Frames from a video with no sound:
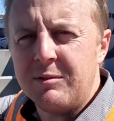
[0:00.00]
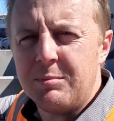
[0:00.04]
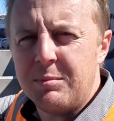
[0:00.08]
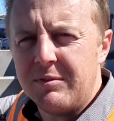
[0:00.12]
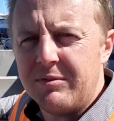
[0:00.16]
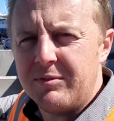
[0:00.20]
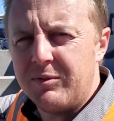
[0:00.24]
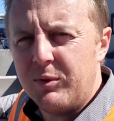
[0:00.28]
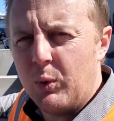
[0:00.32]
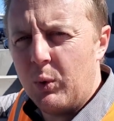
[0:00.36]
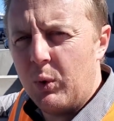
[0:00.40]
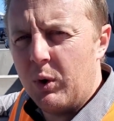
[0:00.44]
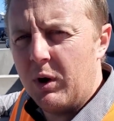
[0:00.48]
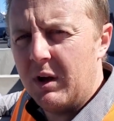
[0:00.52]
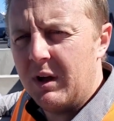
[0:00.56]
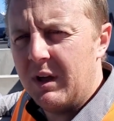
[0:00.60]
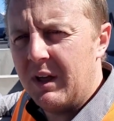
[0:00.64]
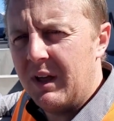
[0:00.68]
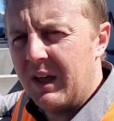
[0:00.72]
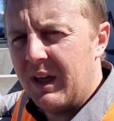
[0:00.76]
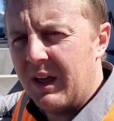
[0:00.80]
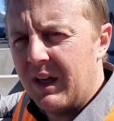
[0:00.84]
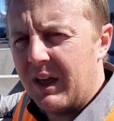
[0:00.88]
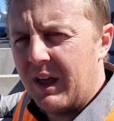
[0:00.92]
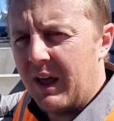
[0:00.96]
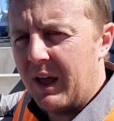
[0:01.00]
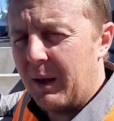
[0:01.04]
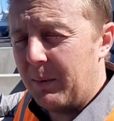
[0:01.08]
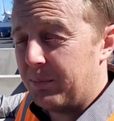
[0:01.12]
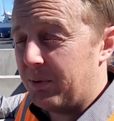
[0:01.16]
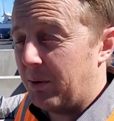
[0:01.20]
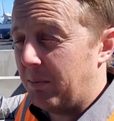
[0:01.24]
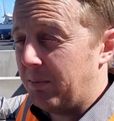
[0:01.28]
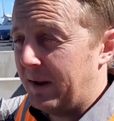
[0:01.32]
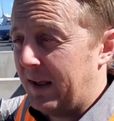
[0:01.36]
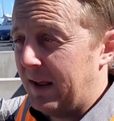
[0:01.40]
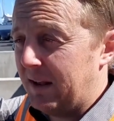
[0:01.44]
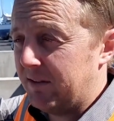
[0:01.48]
before. It
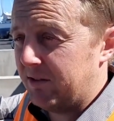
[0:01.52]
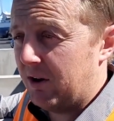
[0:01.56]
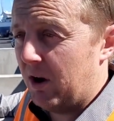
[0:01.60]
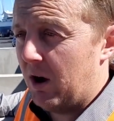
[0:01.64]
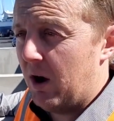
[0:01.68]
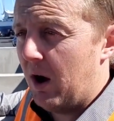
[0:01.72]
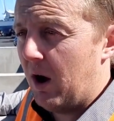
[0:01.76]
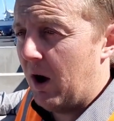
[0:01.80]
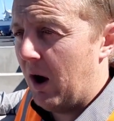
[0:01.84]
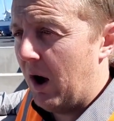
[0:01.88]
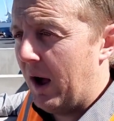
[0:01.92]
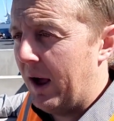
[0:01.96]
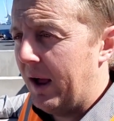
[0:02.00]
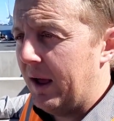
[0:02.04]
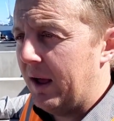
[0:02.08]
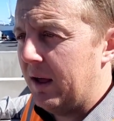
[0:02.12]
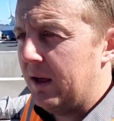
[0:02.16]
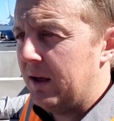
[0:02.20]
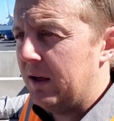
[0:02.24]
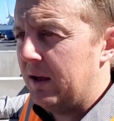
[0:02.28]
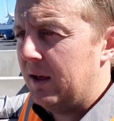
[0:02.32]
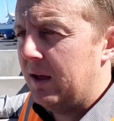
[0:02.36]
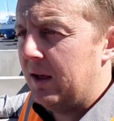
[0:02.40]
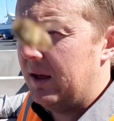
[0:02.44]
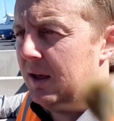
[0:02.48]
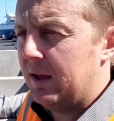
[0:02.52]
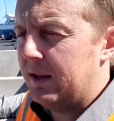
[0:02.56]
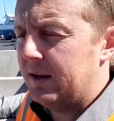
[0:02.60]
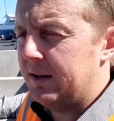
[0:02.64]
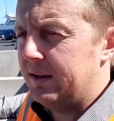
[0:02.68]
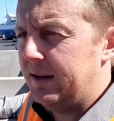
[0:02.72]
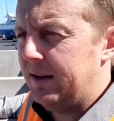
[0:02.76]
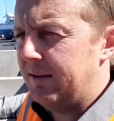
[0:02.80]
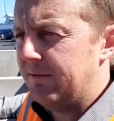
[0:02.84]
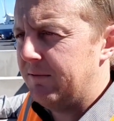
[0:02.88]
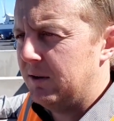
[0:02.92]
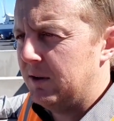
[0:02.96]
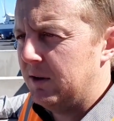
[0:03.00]
probably has a higher
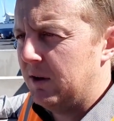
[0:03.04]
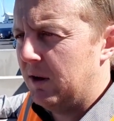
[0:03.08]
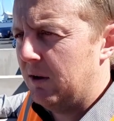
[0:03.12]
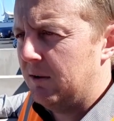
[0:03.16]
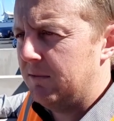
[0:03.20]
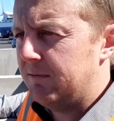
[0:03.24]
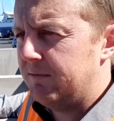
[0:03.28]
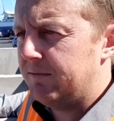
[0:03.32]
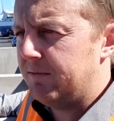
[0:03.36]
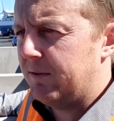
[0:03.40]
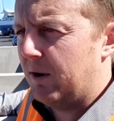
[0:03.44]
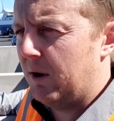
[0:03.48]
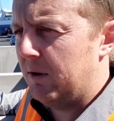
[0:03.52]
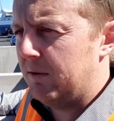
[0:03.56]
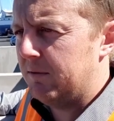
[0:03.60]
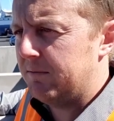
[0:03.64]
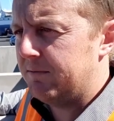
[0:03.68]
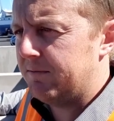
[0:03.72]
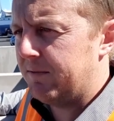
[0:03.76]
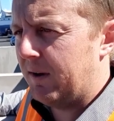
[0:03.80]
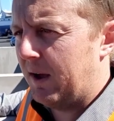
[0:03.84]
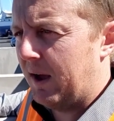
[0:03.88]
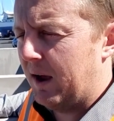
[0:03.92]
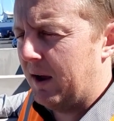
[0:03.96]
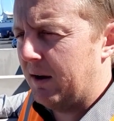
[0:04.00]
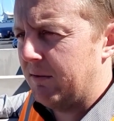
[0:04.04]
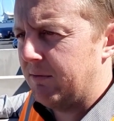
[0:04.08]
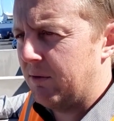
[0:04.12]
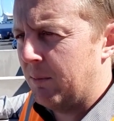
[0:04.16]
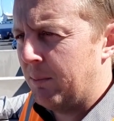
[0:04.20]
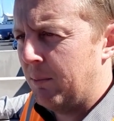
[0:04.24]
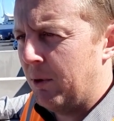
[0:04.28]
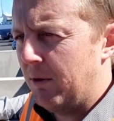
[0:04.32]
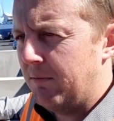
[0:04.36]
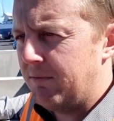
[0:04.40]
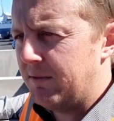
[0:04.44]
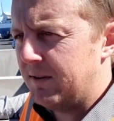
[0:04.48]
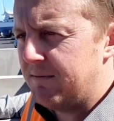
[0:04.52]
level of
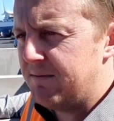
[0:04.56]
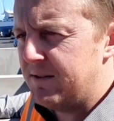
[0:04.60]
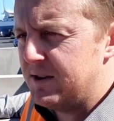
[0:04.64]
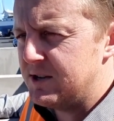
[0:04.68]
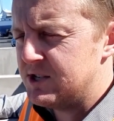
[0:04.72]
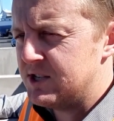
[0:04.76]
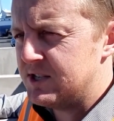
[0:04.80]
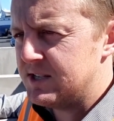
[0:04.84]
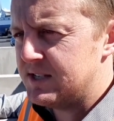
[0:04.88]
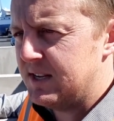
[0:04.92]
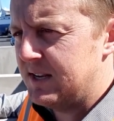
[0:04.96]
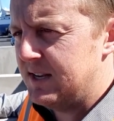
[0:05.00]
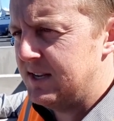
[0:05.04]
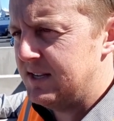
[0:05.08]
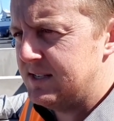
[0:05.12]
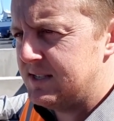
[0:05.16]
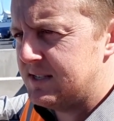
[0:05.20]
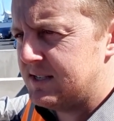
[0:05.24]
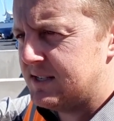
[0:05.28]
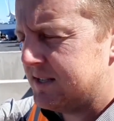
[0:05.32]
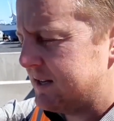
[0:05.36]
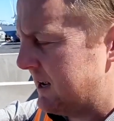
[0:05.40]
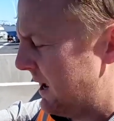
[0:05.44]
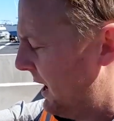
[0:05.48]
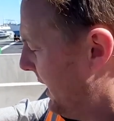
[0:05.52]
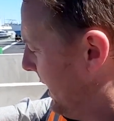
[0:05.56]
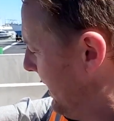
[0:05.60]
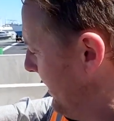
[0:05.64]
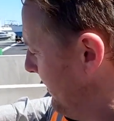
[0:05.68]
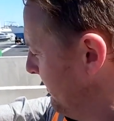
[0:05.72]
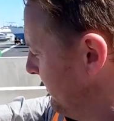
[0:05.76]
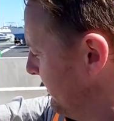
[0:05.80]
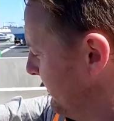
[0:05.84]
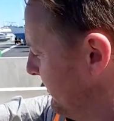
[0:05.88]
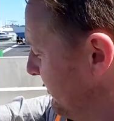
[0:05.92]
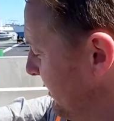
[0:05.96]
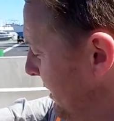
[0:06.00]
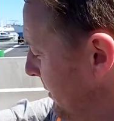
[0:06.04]
removal efficiencies,
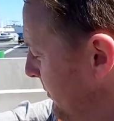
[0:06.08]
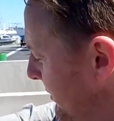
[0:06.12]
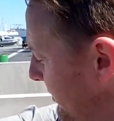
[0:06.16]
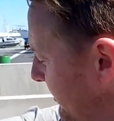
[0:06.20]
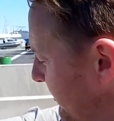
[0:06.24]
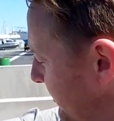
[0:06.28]
some would